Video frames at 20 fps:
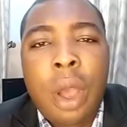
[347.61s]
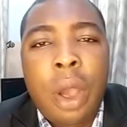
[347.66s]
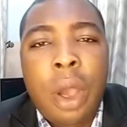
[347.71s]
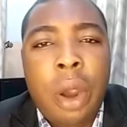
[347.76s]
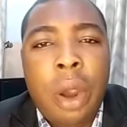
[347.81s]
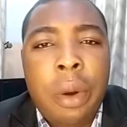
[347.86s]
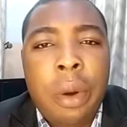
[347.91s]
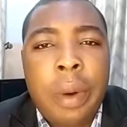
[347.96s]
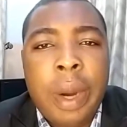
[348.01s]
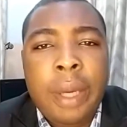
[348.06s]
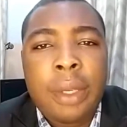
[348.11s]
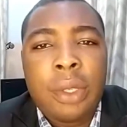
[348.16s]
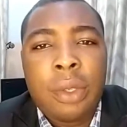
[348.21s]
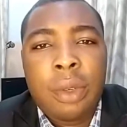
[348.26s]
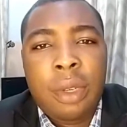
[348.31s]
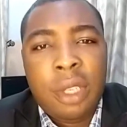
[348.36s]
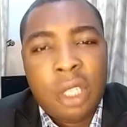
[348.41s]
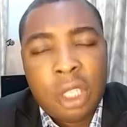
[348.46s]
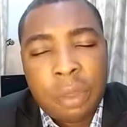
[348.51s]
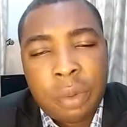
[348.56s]
All right, so the
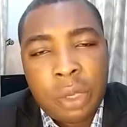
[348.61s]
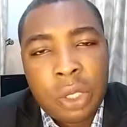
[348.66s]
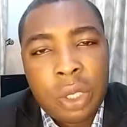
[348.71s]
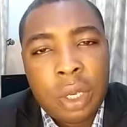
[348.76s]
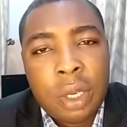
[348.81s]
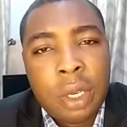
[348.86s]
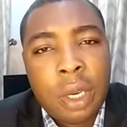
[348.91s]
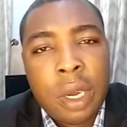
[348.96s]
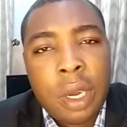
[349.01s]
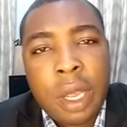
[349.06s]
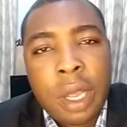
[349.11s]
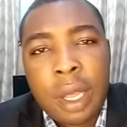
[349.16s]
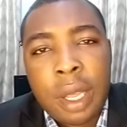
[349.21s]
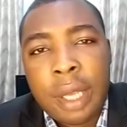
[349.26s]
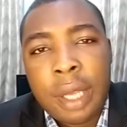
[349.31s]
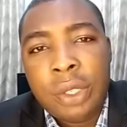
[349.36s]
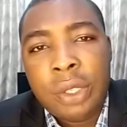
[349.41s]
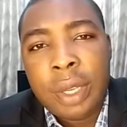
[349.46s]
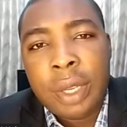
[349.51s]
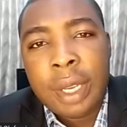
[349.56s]
Inspiration Clinic,
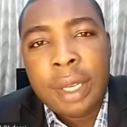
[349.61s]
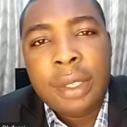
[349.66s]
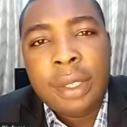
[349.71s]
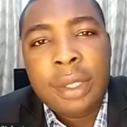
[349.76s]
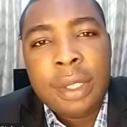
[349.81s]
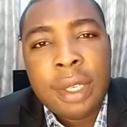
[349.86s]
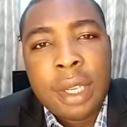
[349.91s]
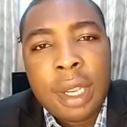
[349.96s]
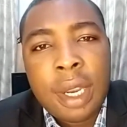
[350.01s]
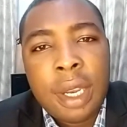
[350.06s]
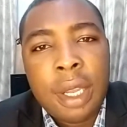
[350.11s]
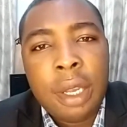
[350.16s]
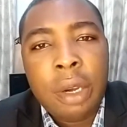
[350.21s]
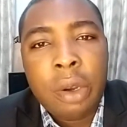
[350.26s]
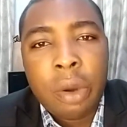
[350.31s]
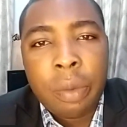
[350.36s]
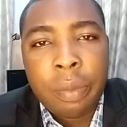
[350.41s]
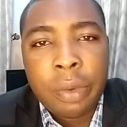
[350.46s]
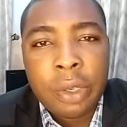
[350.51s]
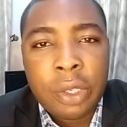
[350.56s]
as you can see in the
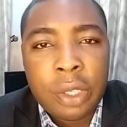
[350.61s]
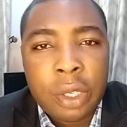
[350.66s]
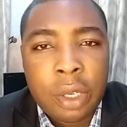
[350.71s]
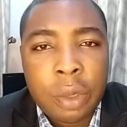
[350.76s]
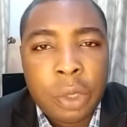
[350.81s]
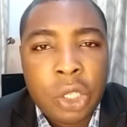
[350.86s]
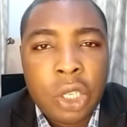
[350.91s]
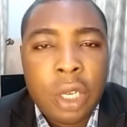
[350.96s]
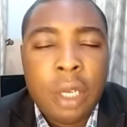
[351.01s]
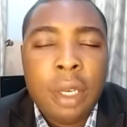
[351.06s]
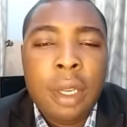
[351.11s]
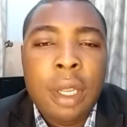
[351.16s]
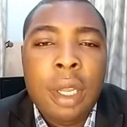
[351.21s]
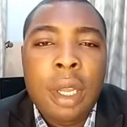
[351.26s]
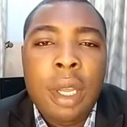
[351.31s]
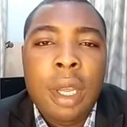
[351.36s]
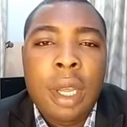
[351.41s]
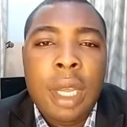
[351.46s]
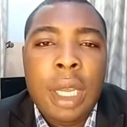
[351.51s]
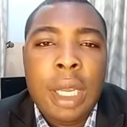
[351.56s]
group description,
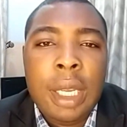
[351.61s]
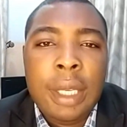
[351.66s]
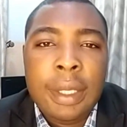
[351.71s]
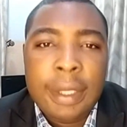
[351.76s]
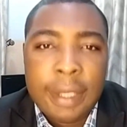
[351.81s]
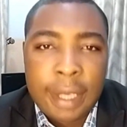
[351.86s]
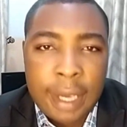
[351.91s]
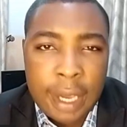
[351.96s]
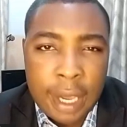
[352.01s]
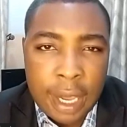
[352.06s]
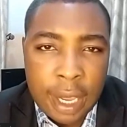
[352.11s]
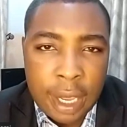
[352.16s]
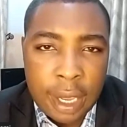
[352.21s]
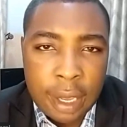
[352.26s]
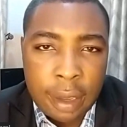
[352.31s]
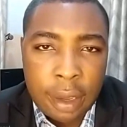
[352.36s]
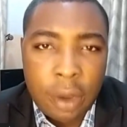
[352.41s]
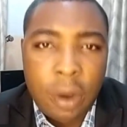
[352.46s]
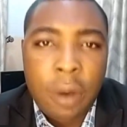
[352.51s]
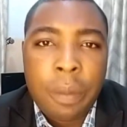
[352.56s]
is a
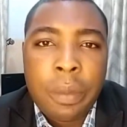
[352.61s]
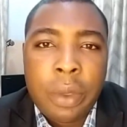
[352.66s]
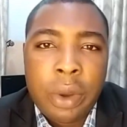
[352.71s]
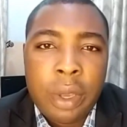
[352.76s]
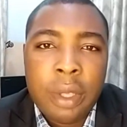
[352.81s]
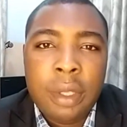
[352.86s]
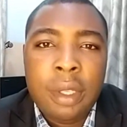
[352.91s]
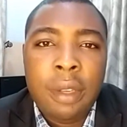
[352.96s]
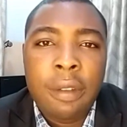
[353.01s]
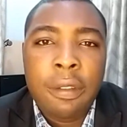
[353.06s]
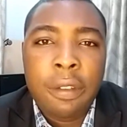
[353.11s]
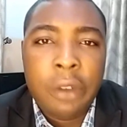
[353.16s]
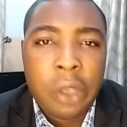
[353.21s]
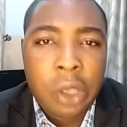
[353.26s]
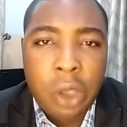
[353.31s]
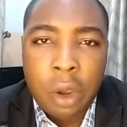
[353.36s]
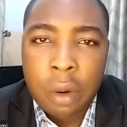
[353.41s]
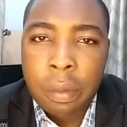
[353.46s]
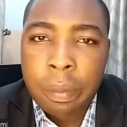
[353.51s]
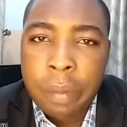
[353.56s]
community for
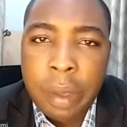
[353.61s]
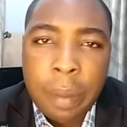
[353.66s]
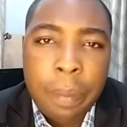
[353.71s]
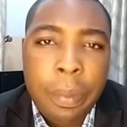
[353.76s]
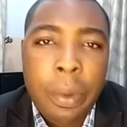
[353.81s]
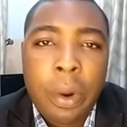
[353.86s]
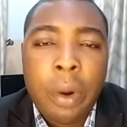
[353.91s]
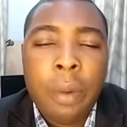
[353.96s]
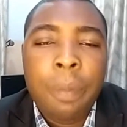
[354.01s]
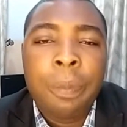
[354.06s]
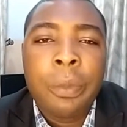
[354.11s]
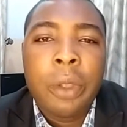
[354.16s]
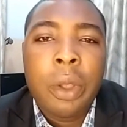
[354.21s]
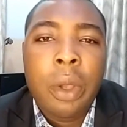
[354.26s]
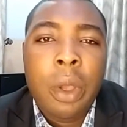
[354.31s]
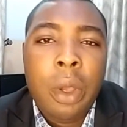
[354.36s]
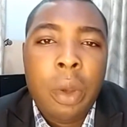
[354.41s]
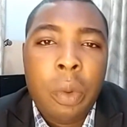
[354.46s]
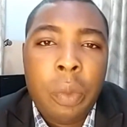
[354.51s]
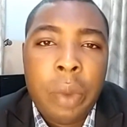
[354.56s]
young people
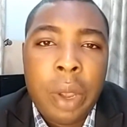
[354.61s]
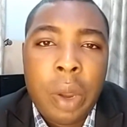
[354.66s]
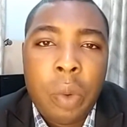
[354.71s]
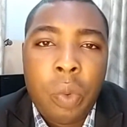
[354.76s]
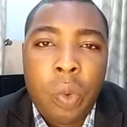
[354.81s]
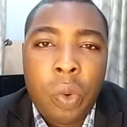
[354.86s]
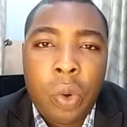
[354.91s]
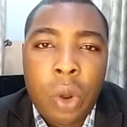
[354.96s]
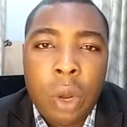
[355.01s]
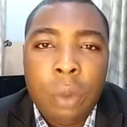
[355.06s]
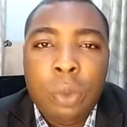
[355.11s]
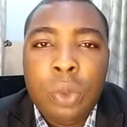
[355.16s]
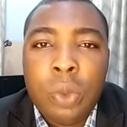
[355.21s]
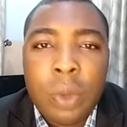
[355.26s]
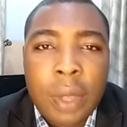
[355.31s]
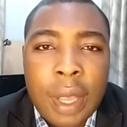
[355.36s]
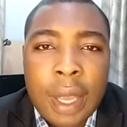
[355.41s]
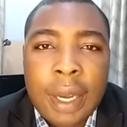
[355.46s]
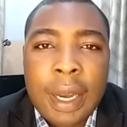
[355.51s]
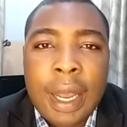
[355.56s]
where we come
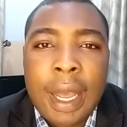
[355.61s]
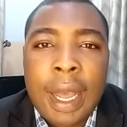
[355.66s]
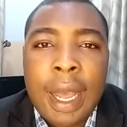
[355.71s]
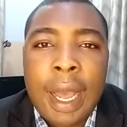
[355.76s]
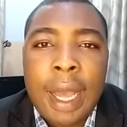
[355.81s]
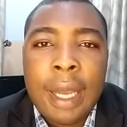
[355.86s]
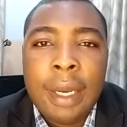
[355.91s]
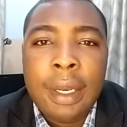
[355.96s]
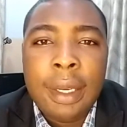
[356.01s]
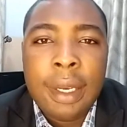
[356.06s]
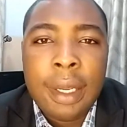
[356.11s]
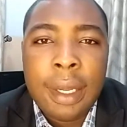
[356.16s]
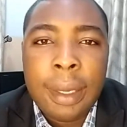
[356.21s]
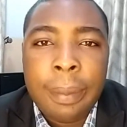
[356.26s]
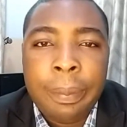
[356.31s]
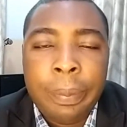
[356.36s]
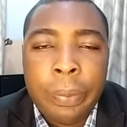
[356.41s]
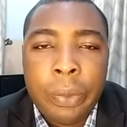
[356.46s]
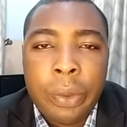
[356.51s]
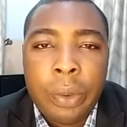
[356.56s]
together and
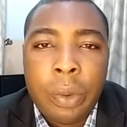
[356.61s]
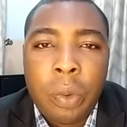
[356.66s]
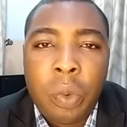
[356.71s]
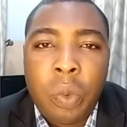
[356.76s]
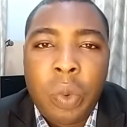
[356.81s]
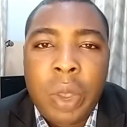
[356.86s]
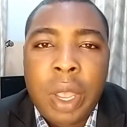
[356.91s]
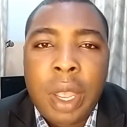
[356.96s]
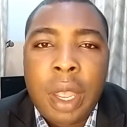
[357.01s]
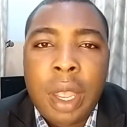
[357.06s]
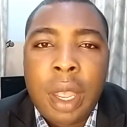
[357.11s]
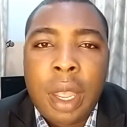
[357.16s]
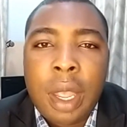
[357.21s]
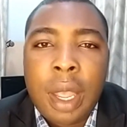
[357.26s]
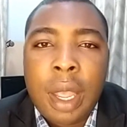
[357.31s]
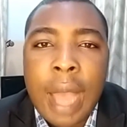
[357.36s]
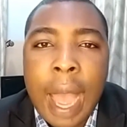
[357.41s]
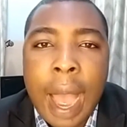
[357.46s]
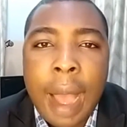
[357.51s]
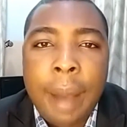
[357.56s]
we
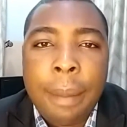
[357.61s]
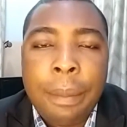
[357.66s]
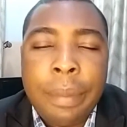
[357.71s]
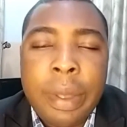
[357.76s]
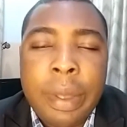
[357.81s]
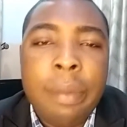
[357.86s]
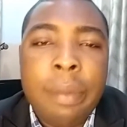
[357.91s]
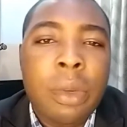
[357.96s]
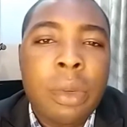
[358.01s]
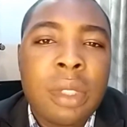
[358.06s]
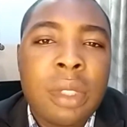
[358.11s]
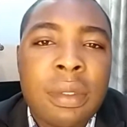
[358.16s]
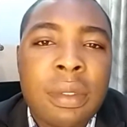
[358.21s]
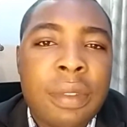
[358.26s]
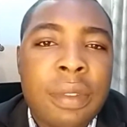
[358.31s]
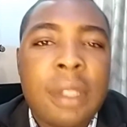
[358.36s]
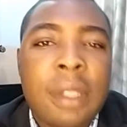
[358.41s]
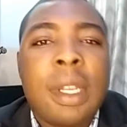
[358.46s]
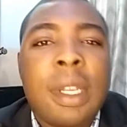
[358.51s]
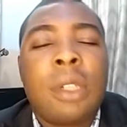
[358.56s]
are being
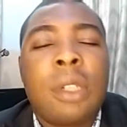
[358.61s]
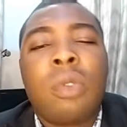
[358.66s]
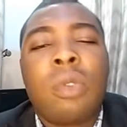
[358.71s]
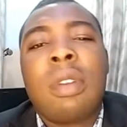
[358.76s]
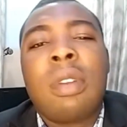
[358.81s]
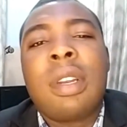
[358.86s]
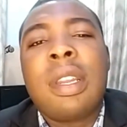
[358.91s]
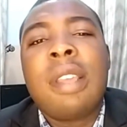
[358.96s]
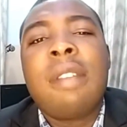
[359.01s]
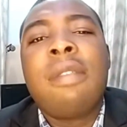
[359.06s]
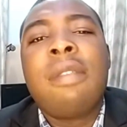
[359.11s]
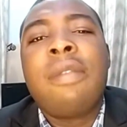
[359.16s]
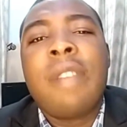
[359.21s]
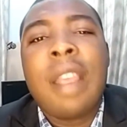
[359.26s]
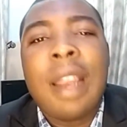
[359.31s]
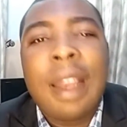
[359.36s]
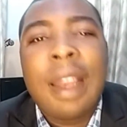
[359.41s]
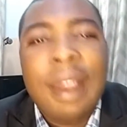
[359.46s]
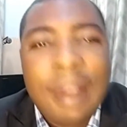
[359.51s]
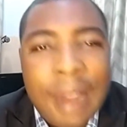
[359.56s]
motivated to live a
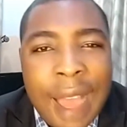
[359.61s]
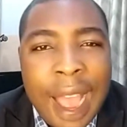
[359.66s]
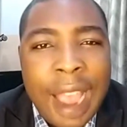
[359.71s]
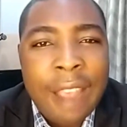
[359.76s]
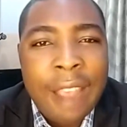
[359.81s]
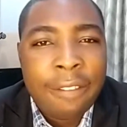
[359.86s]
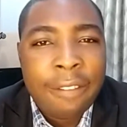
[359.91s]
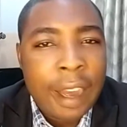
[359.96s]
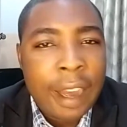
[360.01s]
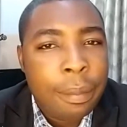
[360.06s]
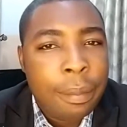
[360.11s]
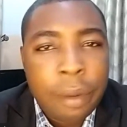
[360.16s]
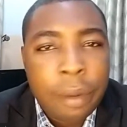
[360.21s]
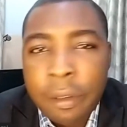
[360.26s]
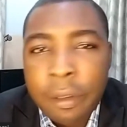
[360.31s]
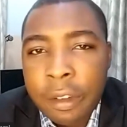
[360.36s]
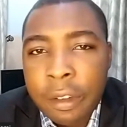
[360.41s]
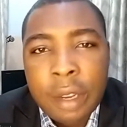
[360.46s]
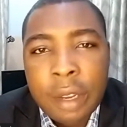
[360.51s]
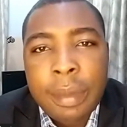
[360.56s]
life above
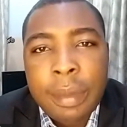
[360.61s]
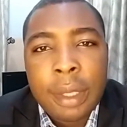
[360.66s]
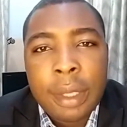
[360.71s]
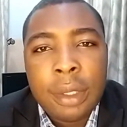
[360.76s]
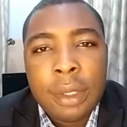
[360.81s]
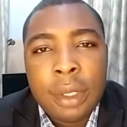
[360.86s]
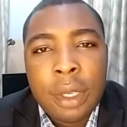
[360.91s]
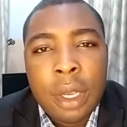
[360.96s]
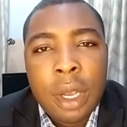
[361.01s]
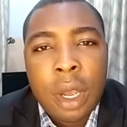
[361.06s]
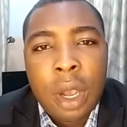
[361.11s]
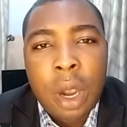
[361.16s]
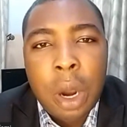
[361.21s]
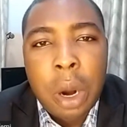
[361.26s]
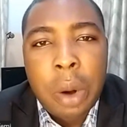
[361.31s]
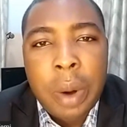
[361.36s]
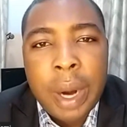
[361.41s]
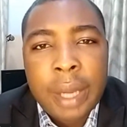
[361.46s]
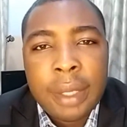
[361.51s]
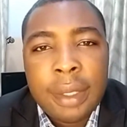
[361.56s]
limit. All
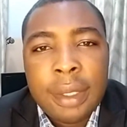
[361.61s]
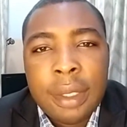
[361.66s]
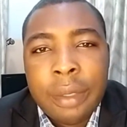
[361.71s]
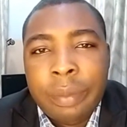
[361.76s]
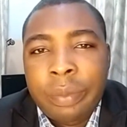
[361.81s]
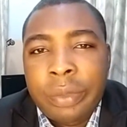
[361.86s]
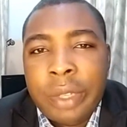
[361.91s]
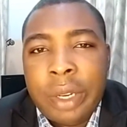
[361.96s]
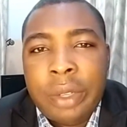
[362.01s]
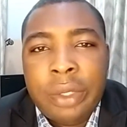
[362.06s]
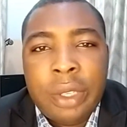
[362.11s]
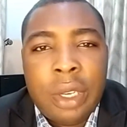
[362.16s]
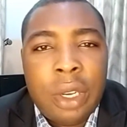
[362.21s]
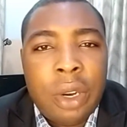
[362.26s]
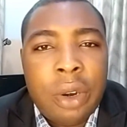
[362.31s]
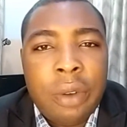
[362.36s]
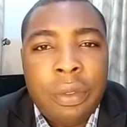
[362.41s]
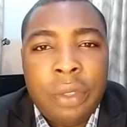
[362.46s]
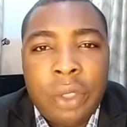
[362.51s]
right, there's a lot of